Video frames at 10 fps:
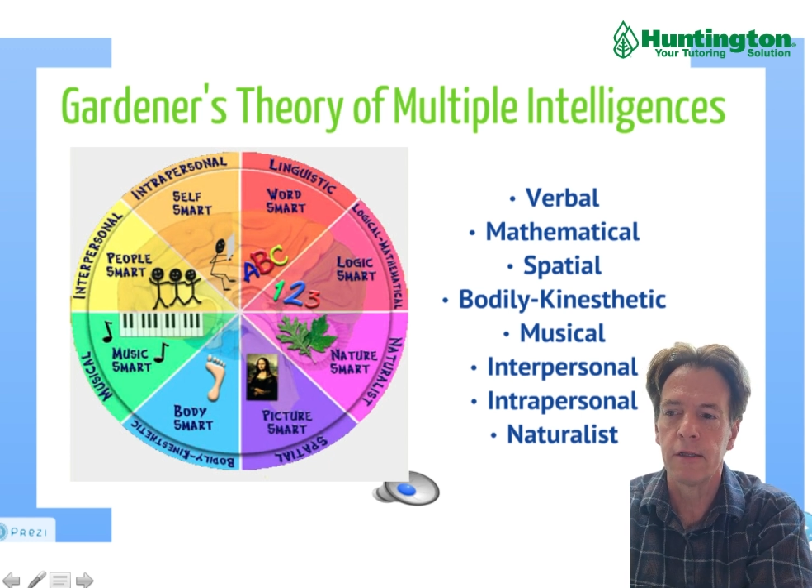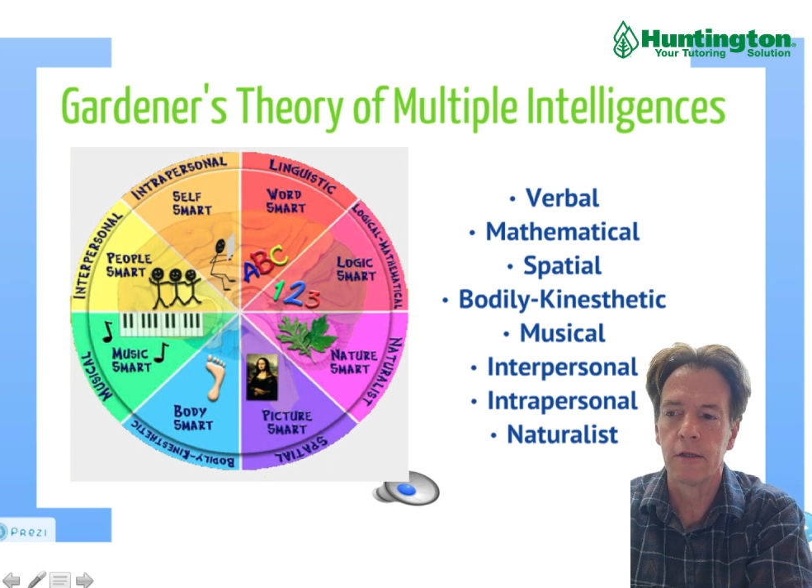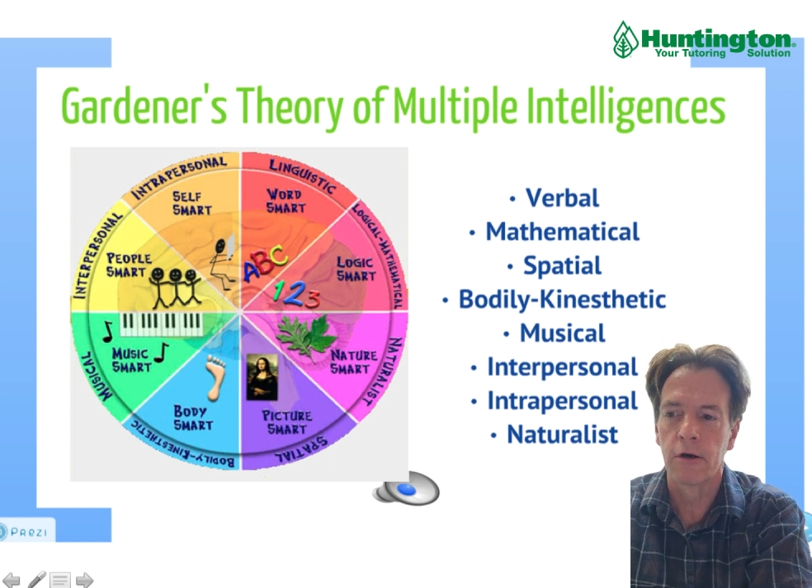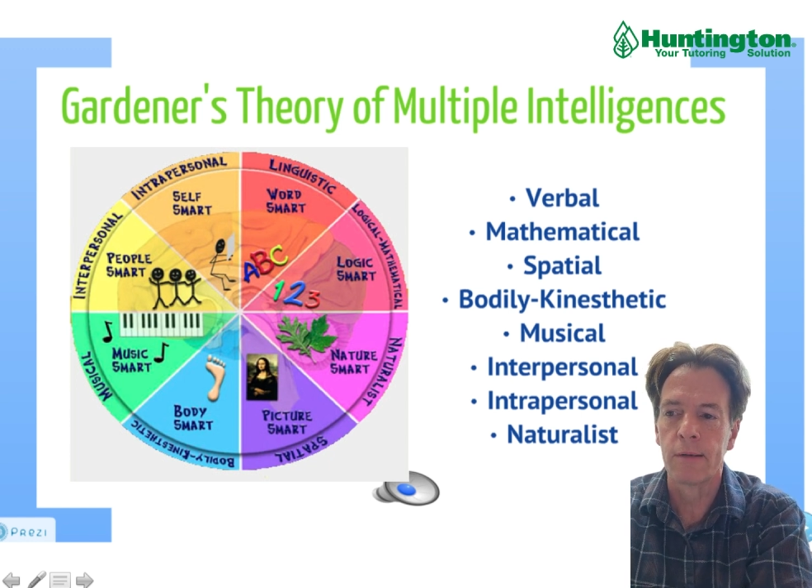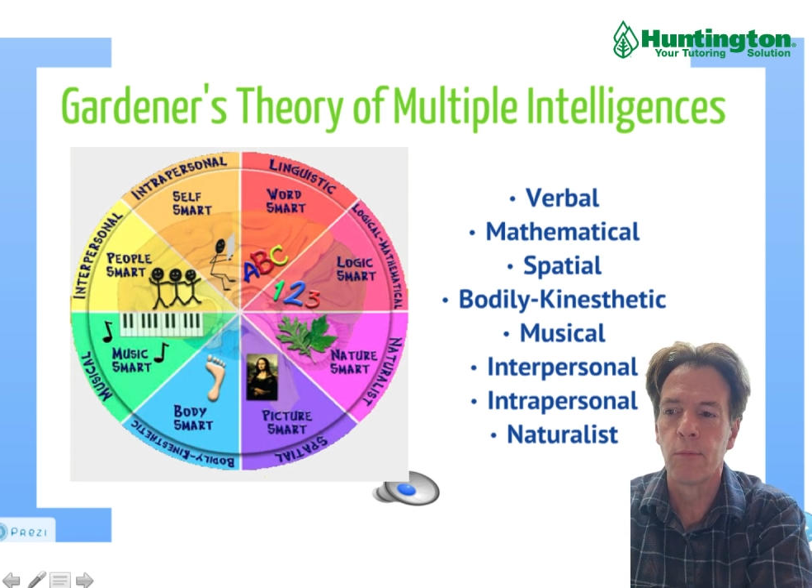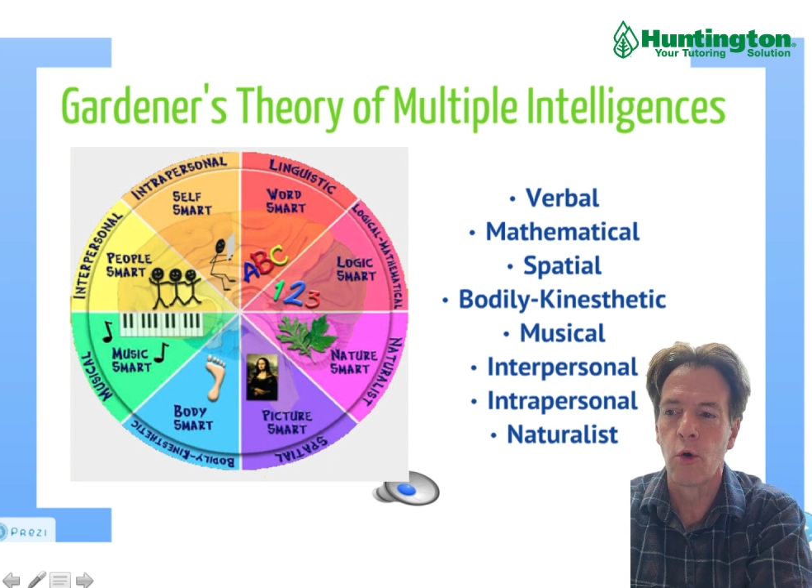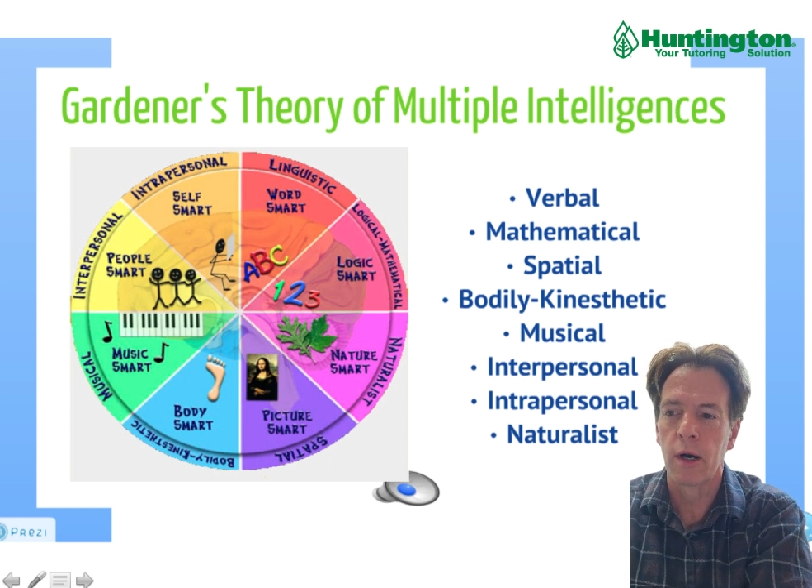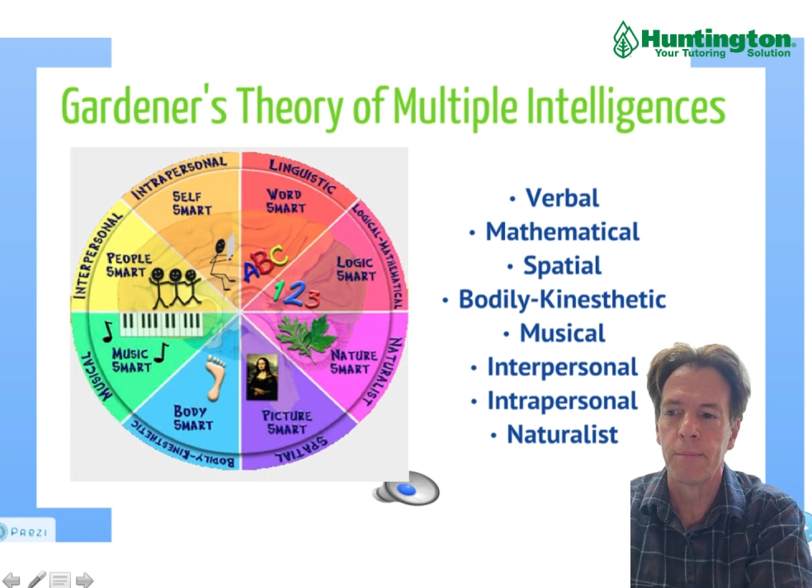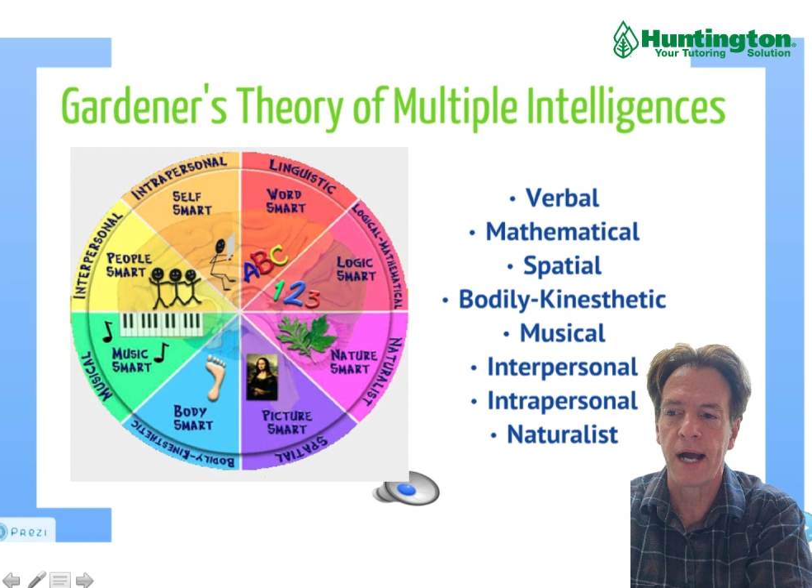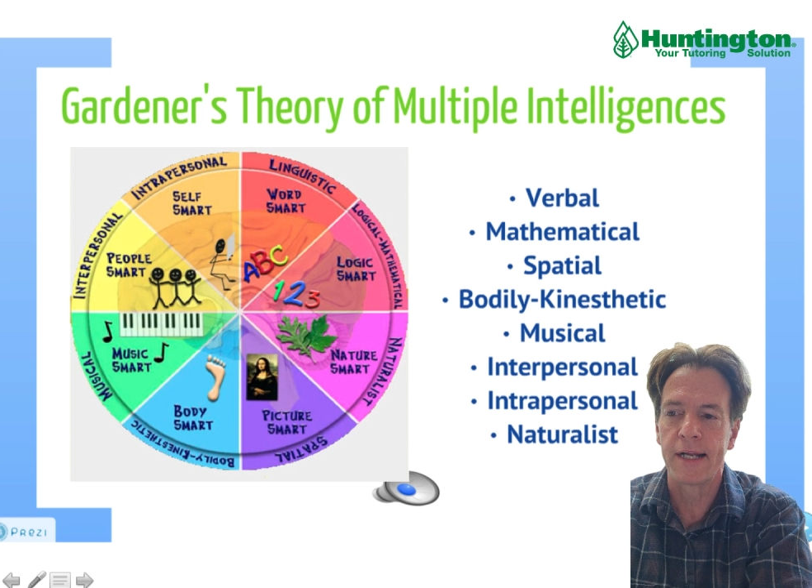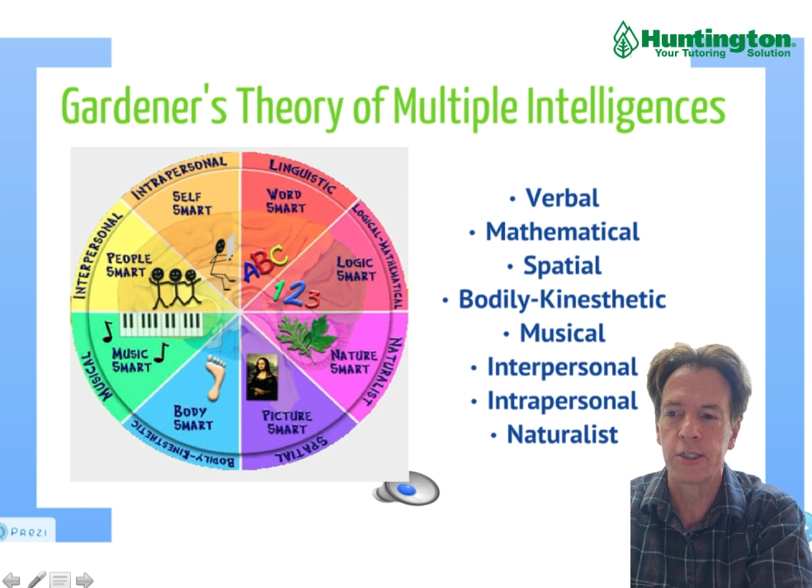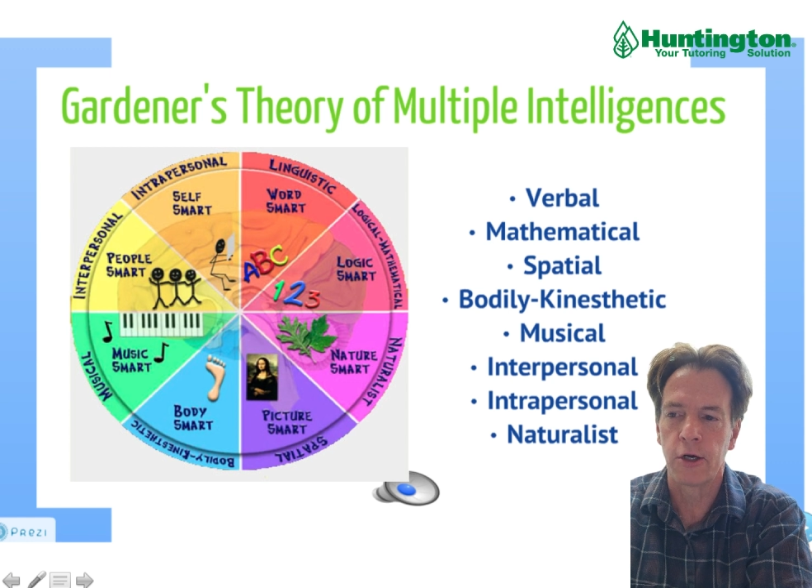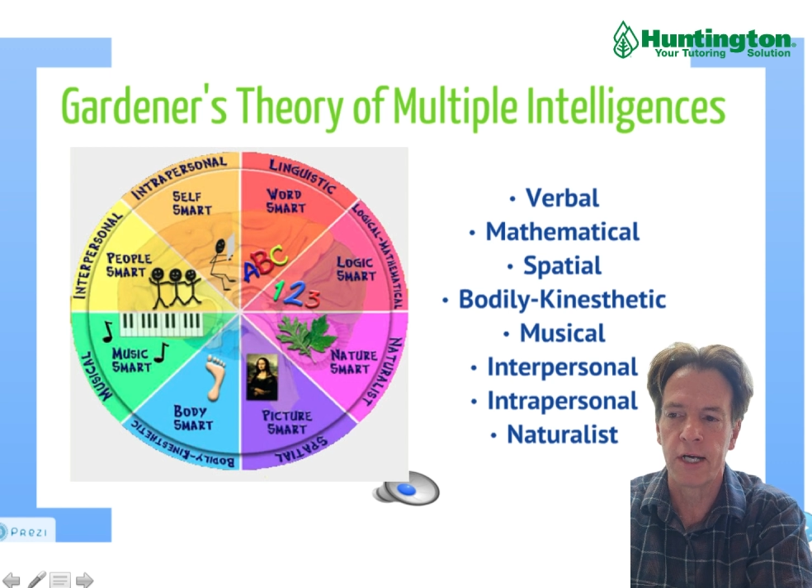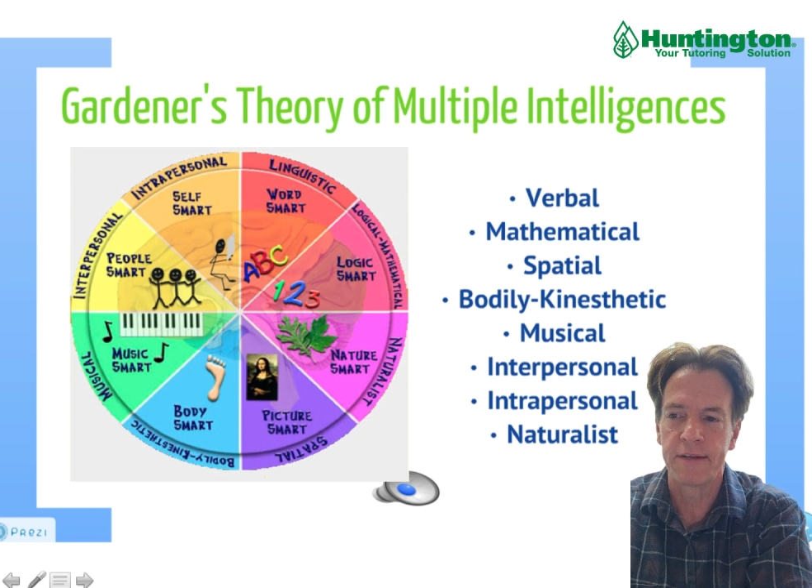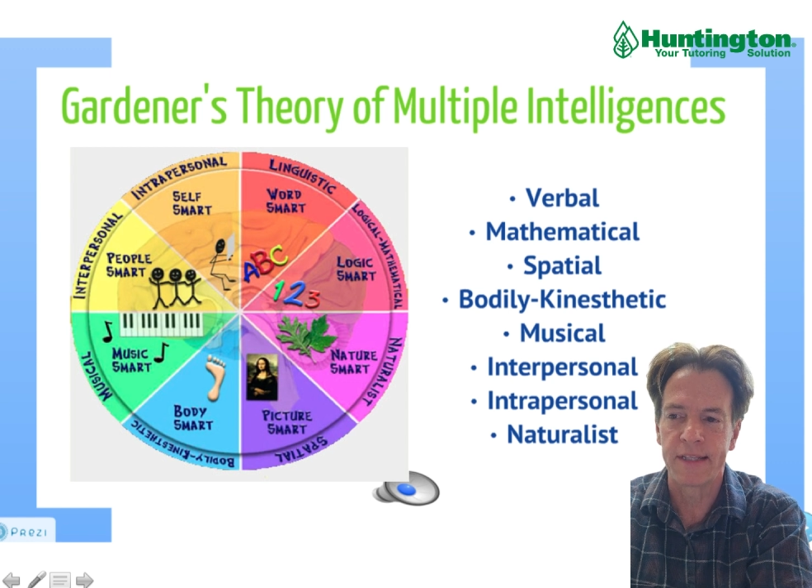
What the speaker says: learn more by turning